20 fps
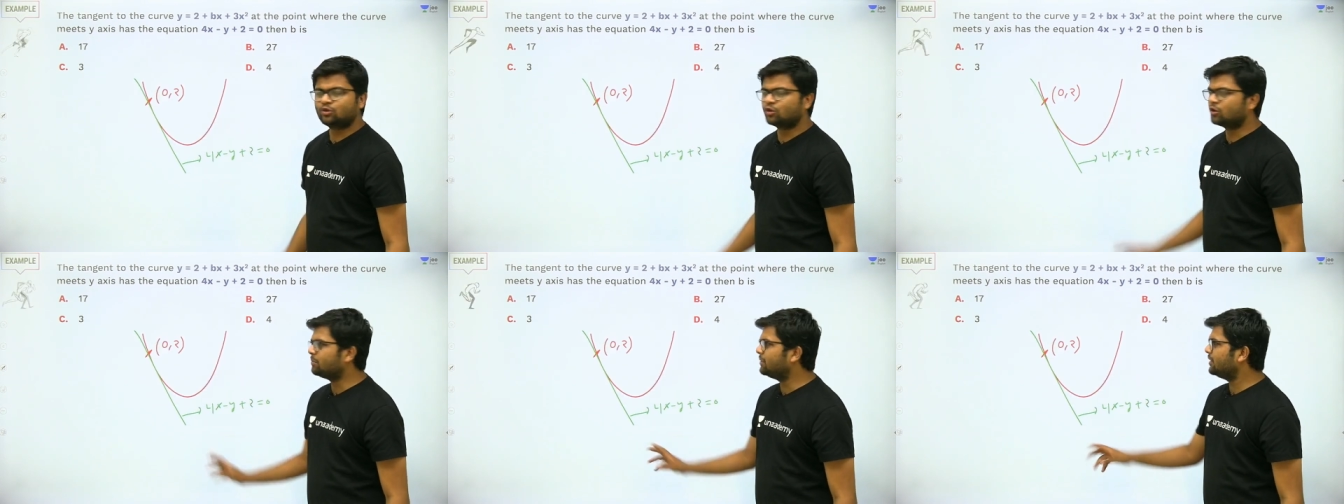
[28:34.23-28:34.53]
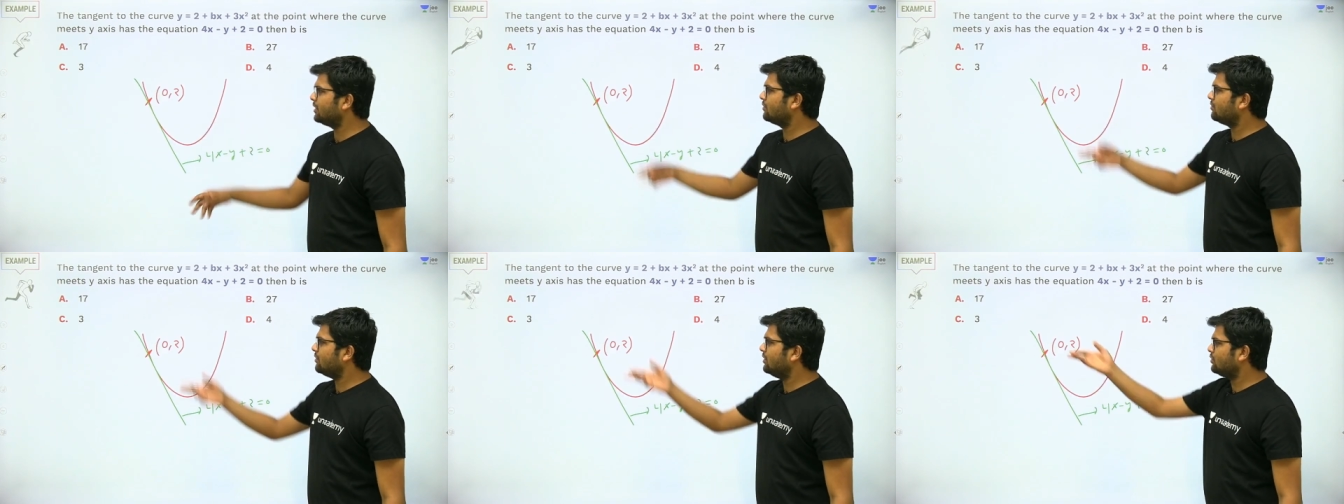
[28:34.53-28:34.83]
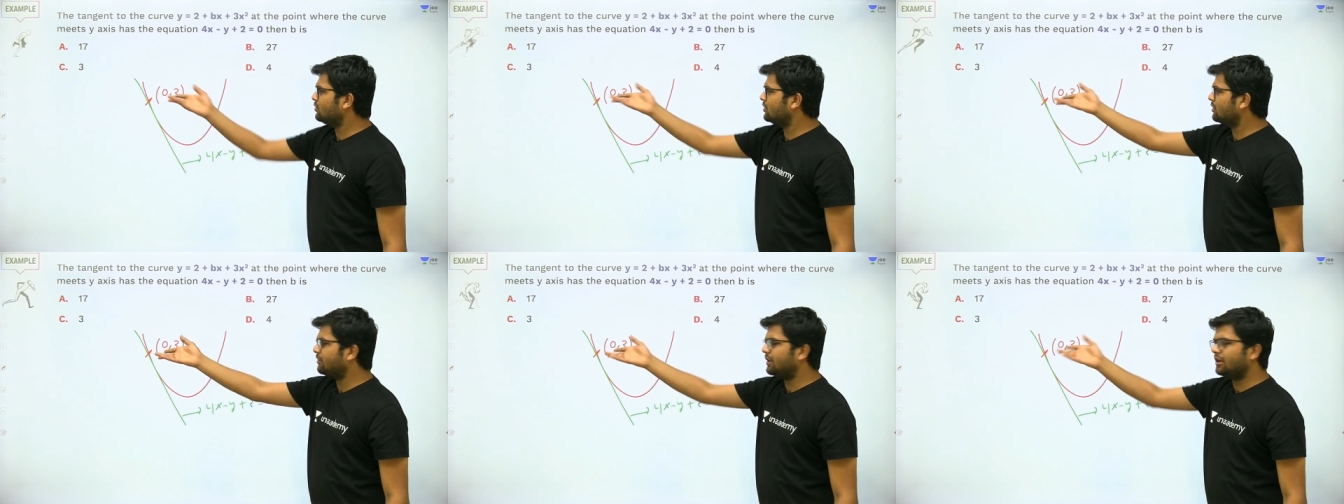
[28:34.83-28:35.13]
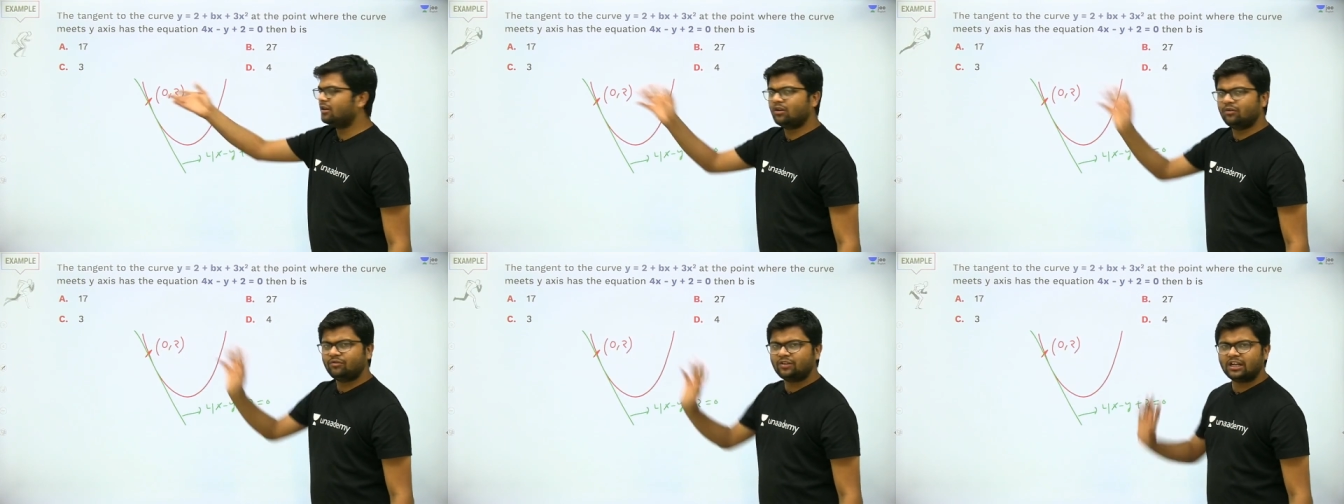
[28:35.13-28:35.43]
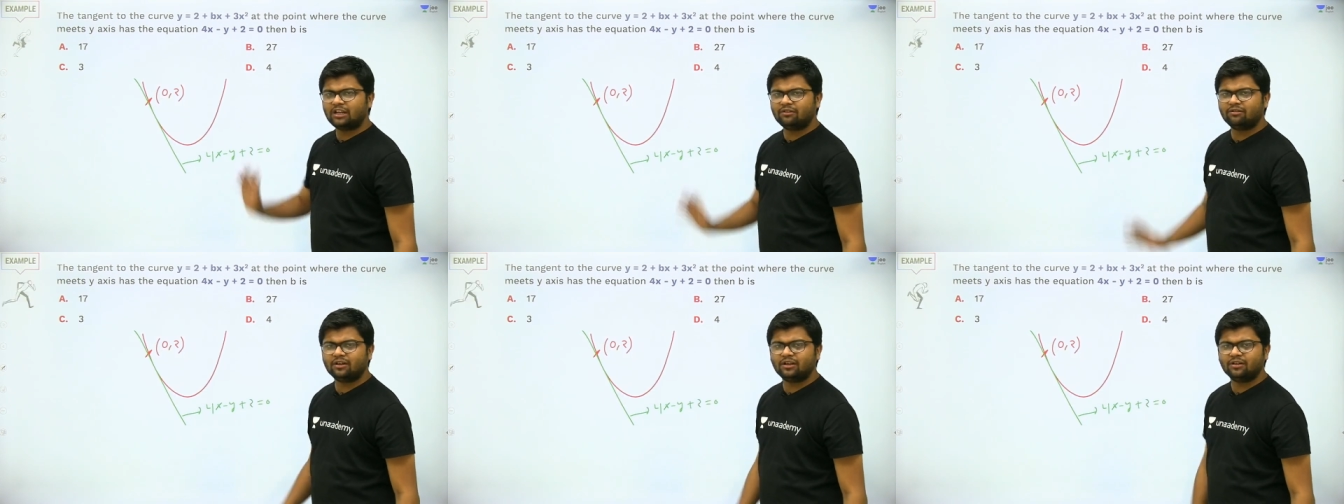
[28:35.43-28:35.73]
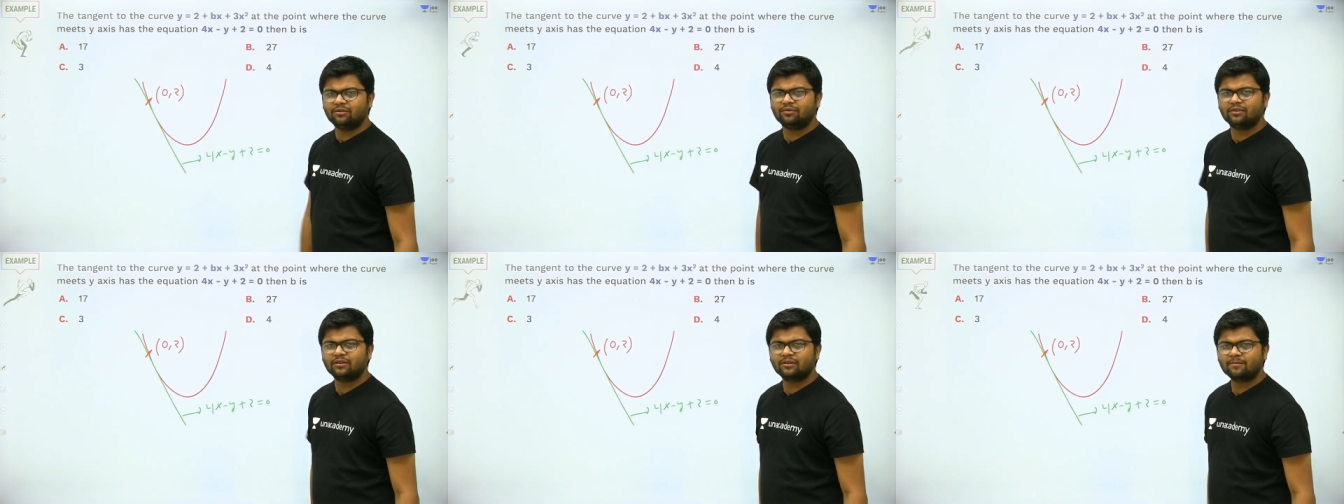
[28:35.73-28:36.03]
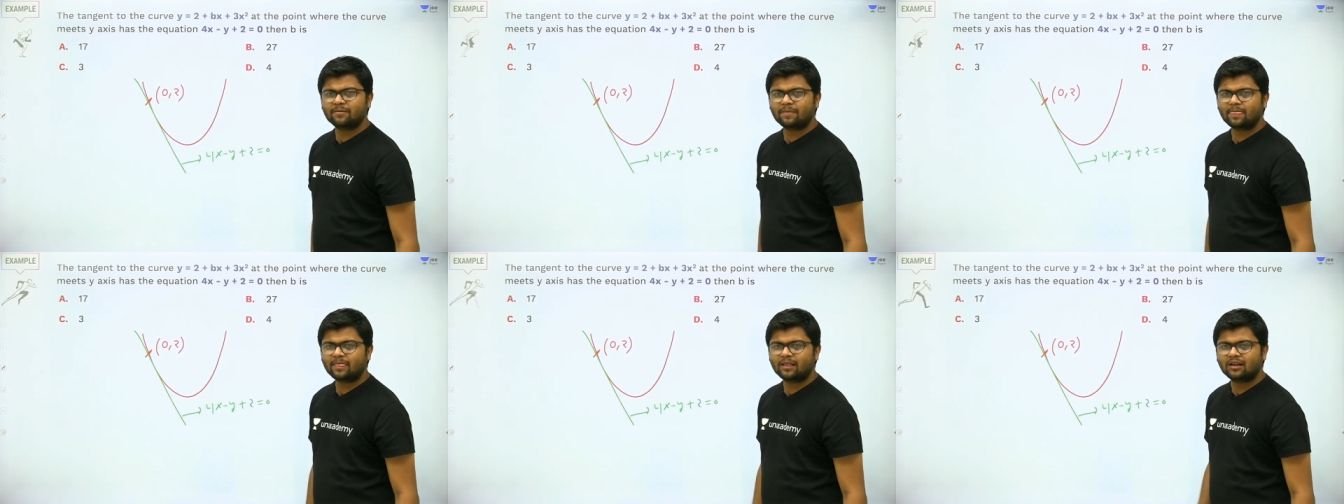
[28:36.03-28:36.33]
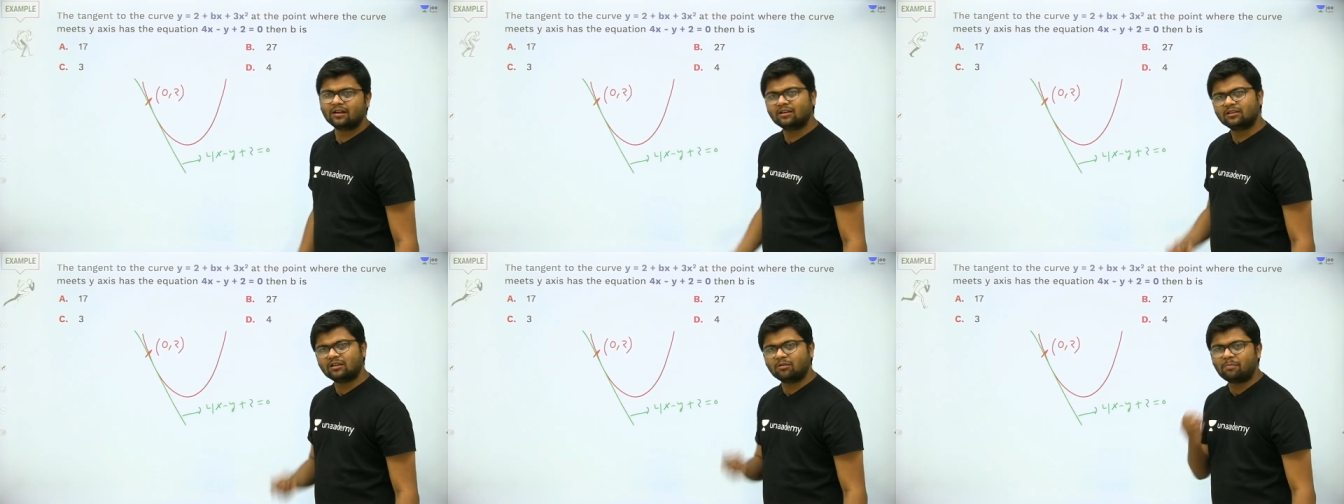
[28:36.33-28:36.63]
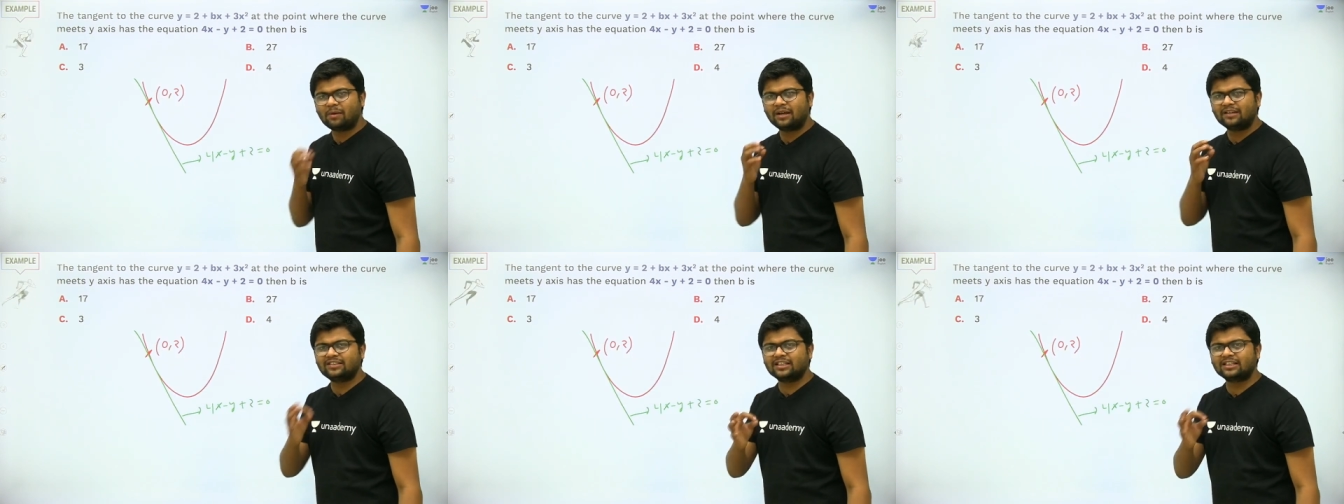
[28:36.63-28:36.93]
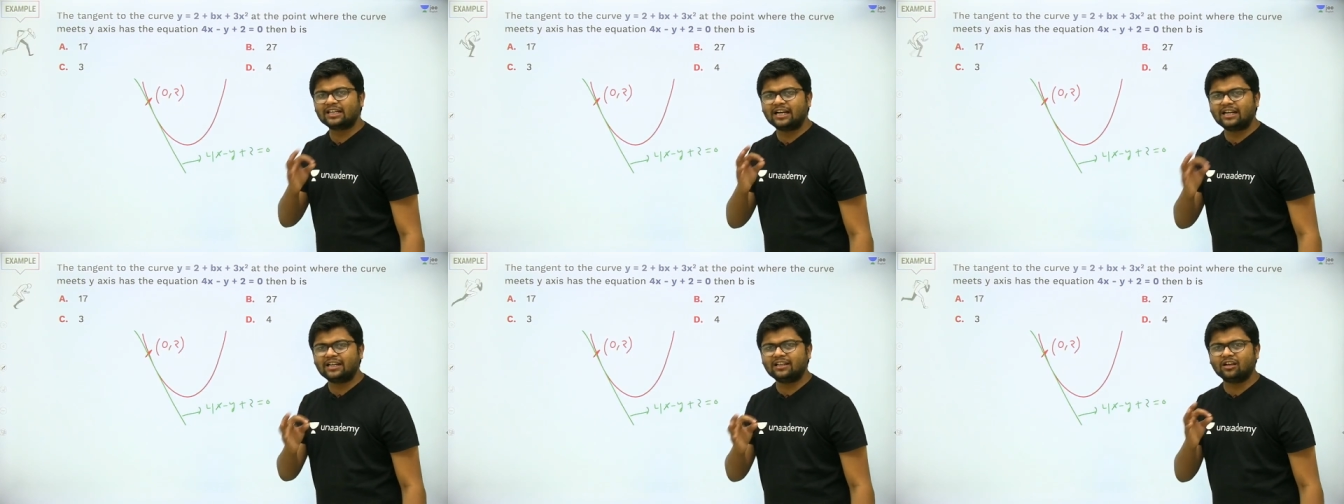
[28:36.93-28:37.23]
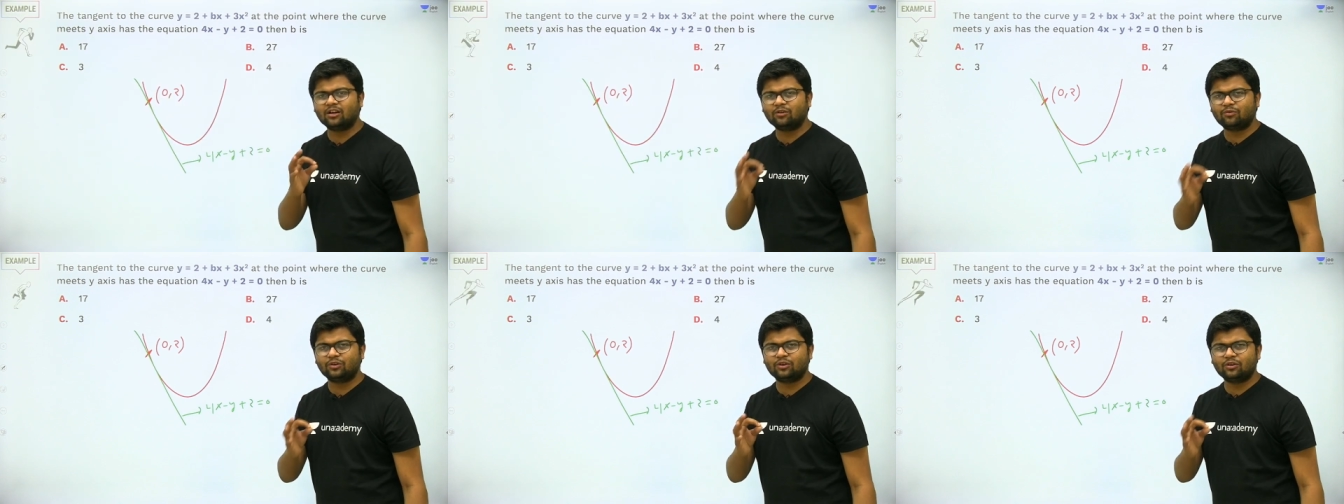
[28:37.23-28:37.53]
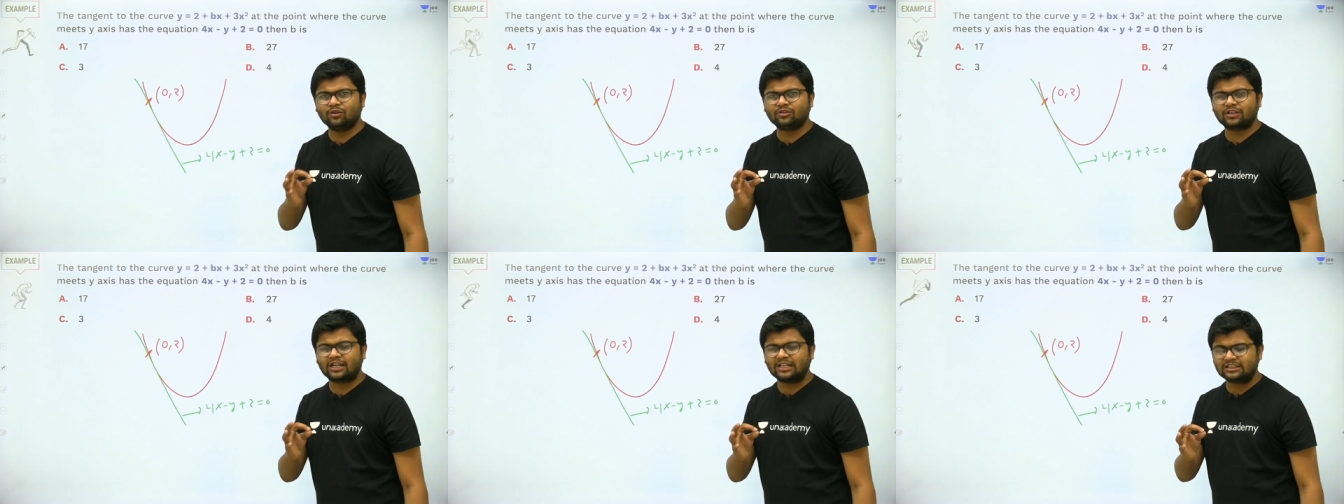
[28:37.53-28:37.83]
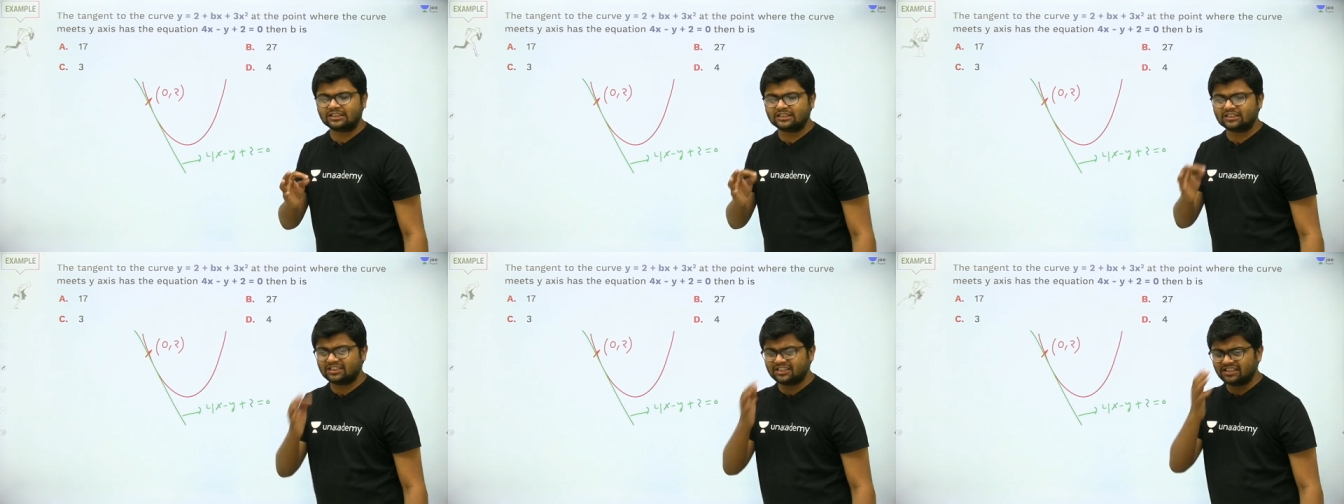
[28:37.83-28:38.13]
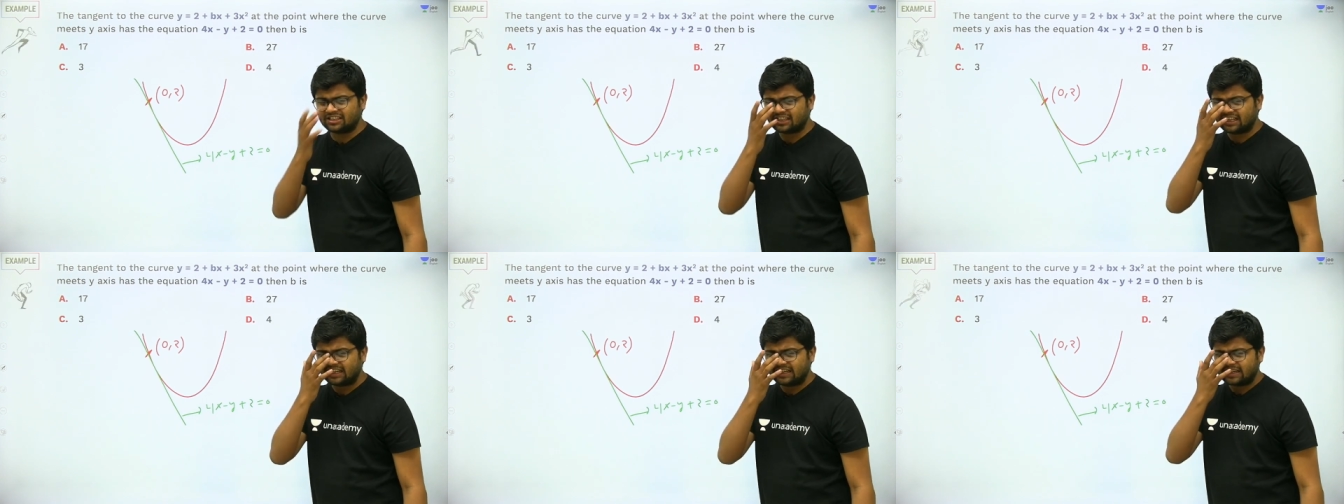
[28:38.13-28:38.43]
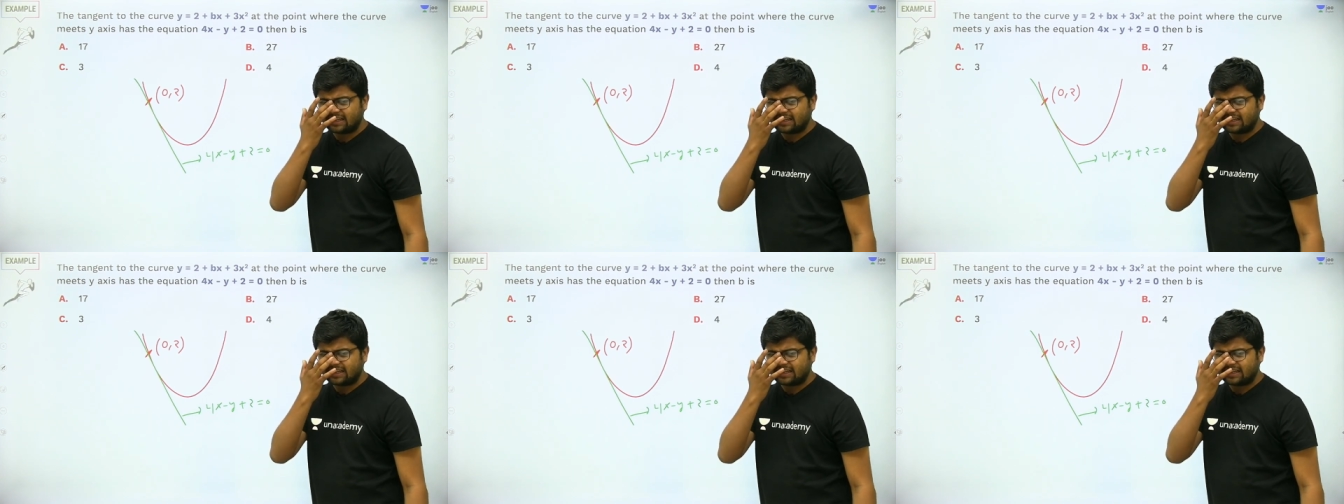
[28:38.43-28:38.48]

should be equal to the value of derivative. The basic idea of you know tangency,